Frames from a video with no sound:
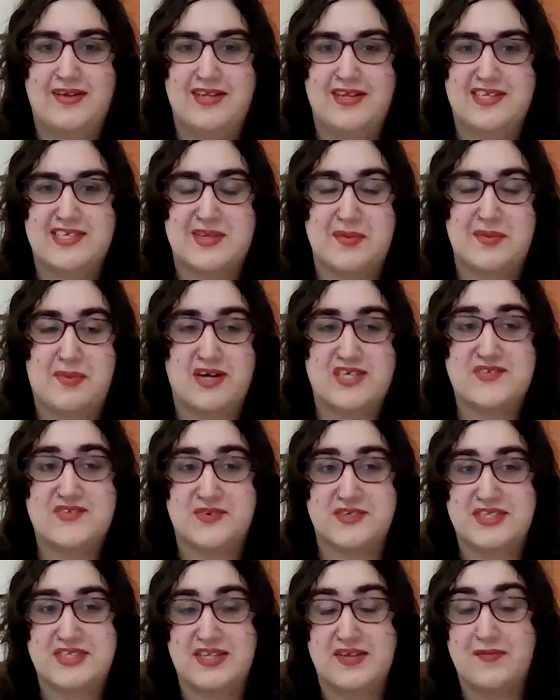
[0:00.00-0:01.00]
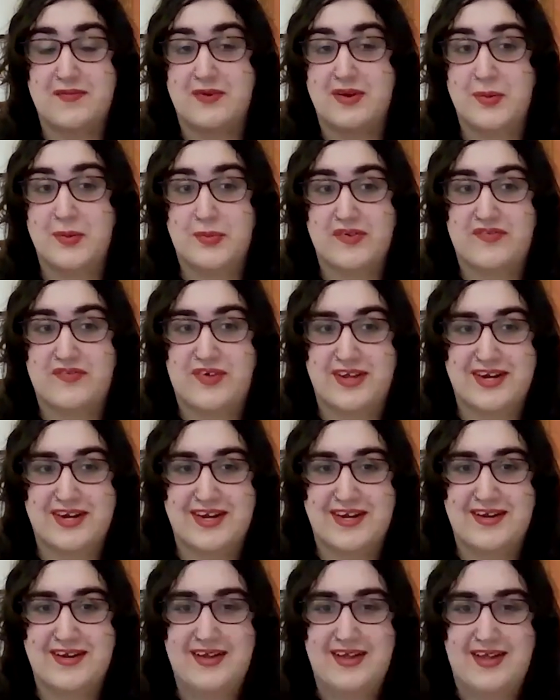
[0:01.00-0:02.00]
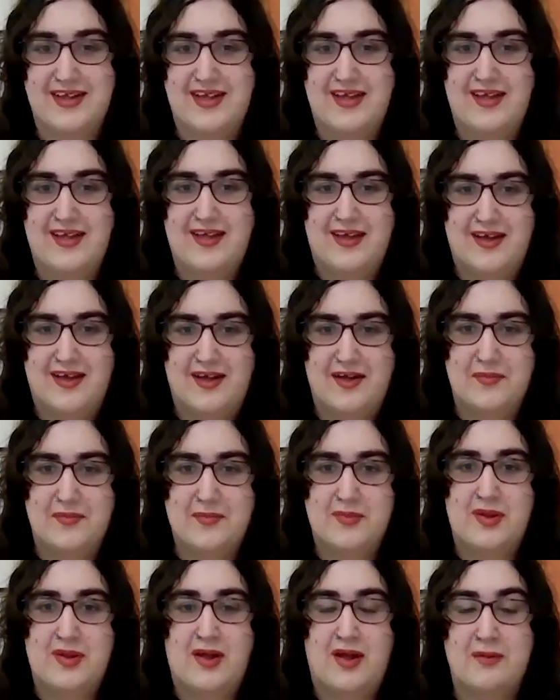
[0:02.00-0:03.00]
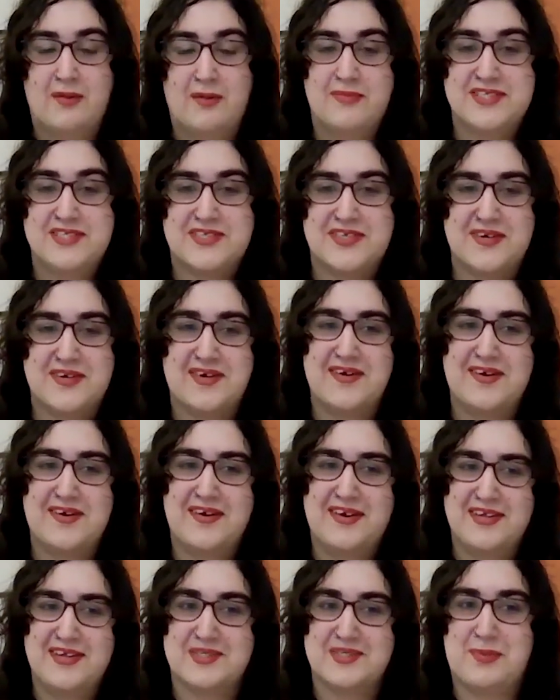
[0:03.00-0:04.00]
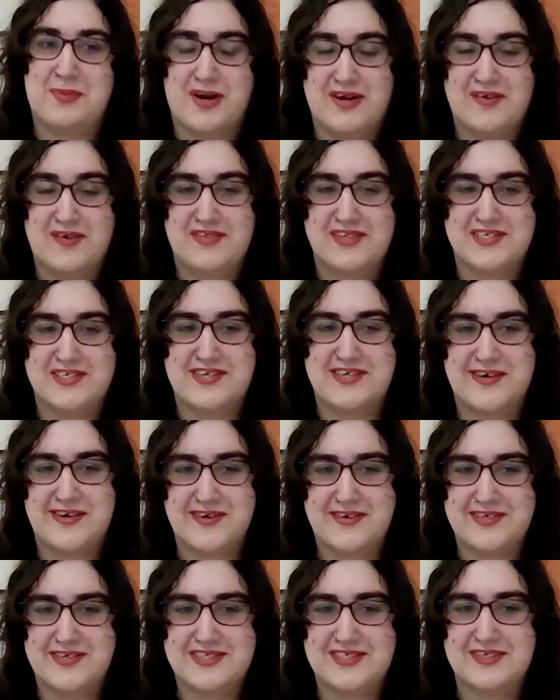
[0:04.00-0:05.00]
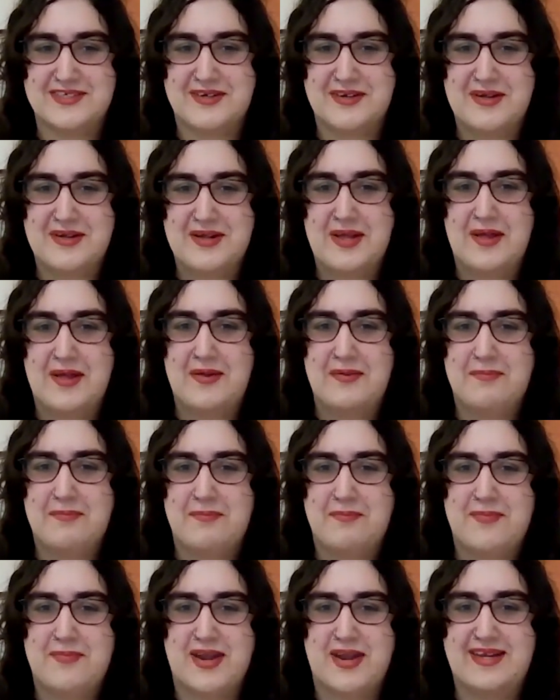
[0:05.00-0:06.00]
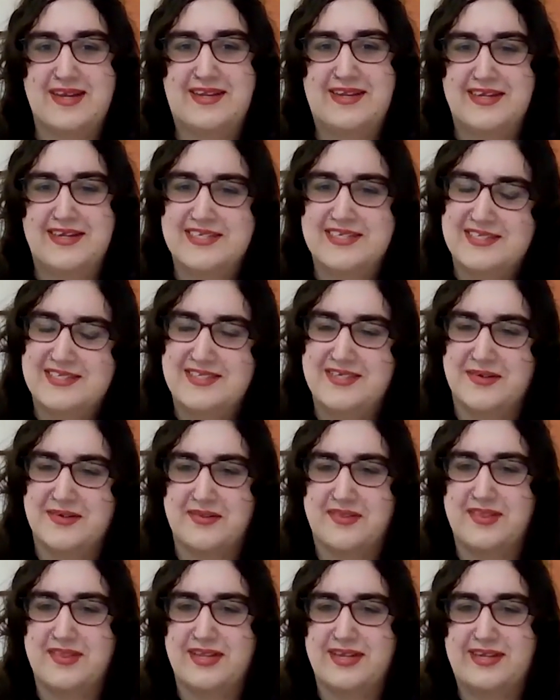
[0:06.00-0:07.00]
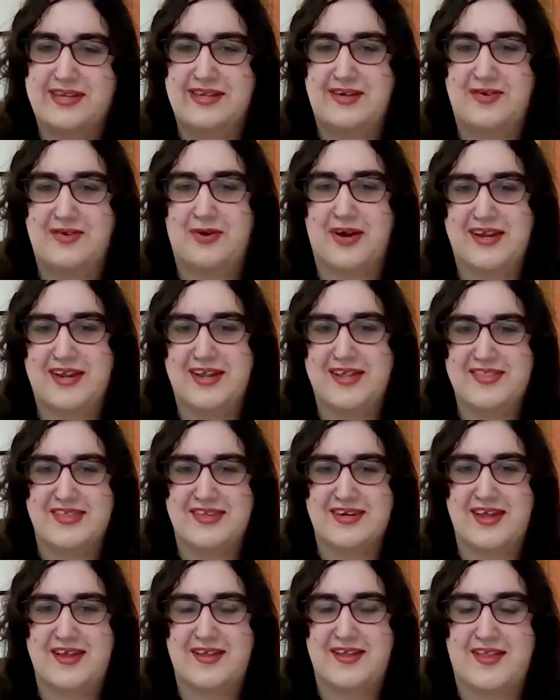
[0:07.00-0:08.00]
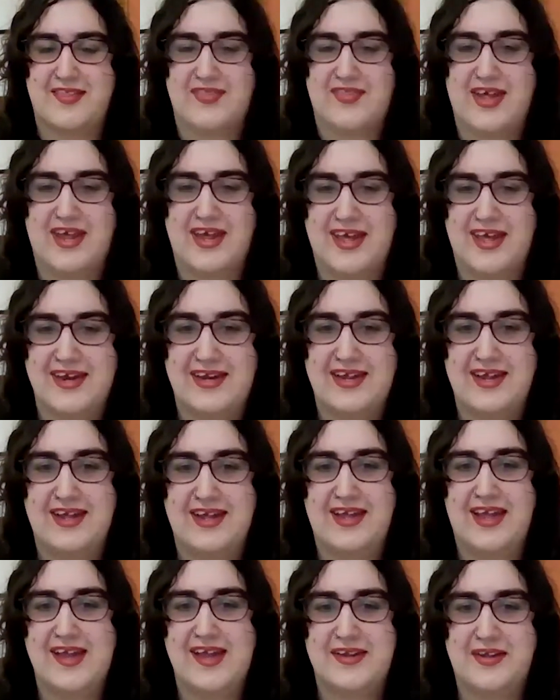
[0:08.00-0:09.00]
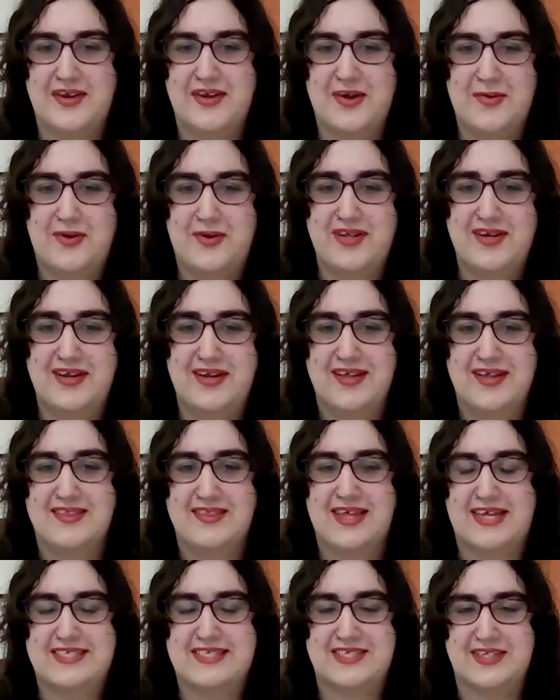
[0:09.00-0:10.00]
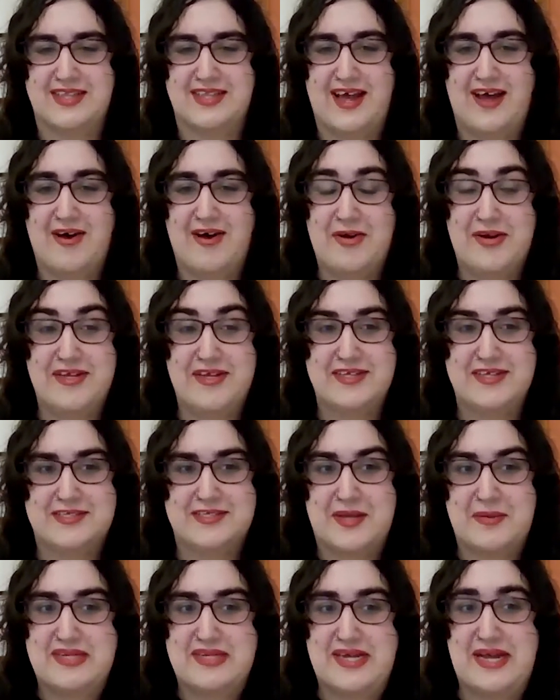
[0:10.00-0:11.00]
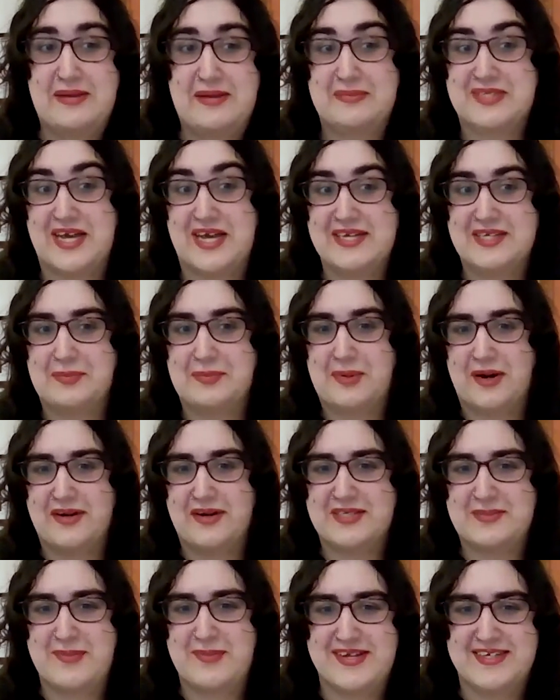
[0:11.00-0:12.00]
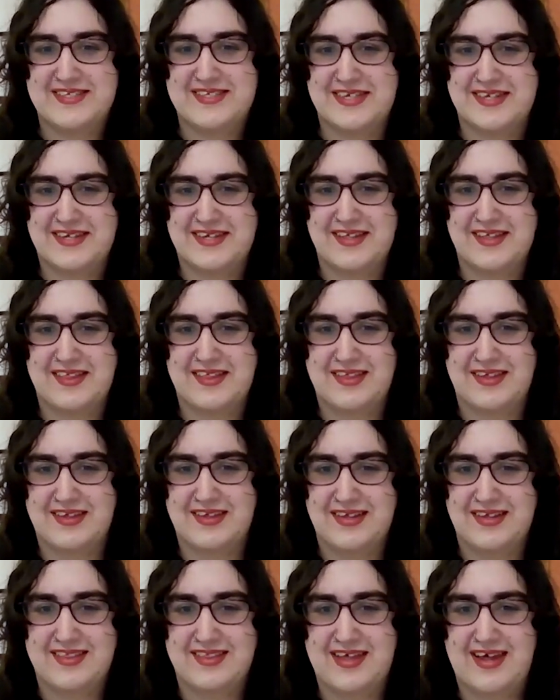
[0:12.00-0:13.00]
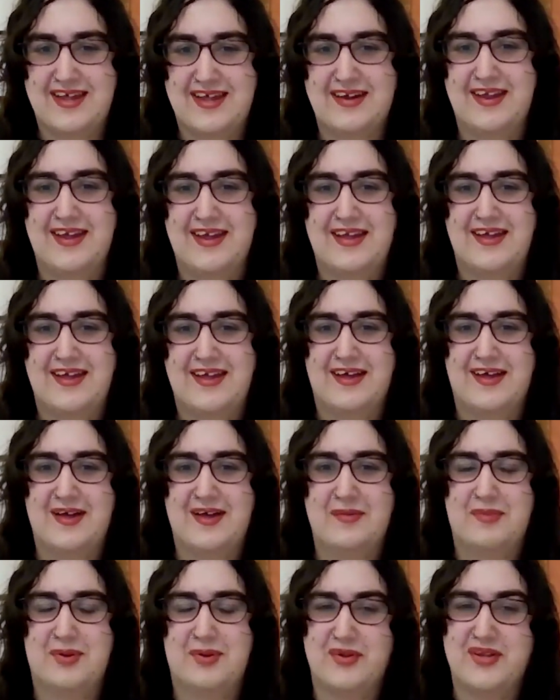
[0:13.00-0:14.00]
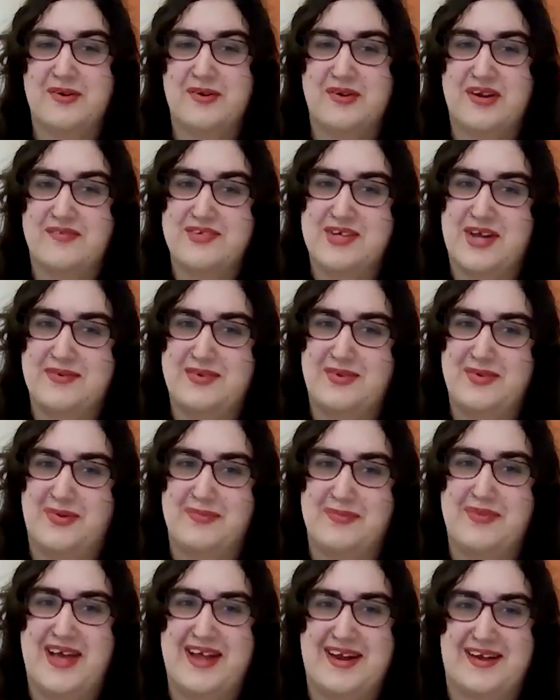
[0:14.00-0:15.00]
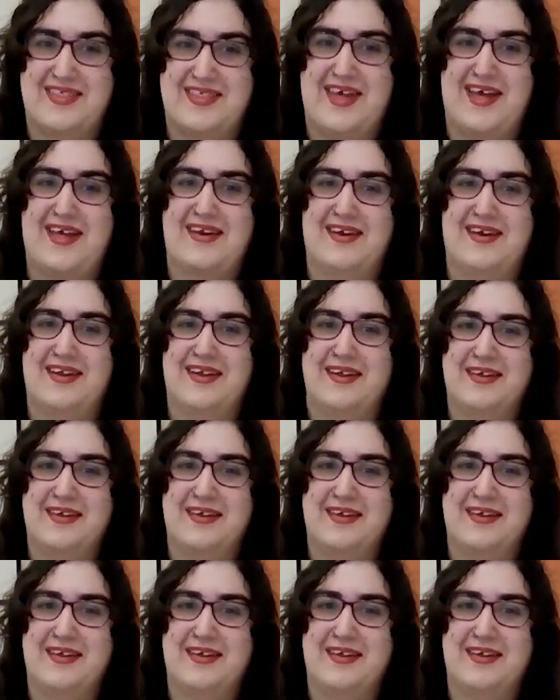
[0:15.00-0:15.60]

some parts of her delivery were funny, I'll miss her as part of this church, but I just don't think she quite hit the nail on the head. And you know what? That's allowed. Sometimes I depart a space thinking that, but we don't have time to unpack that.